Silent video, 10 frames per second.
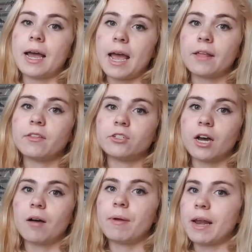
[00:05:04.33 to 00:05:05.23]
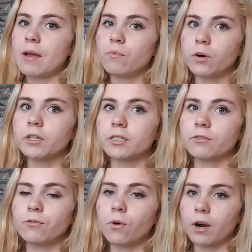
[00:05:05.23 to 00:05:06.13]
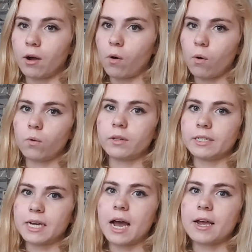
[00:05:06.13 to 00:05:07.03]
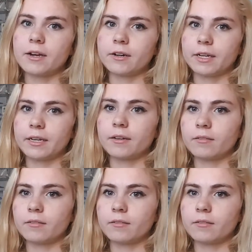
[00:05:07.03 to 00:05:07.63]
I had the job and I worked for a whole entire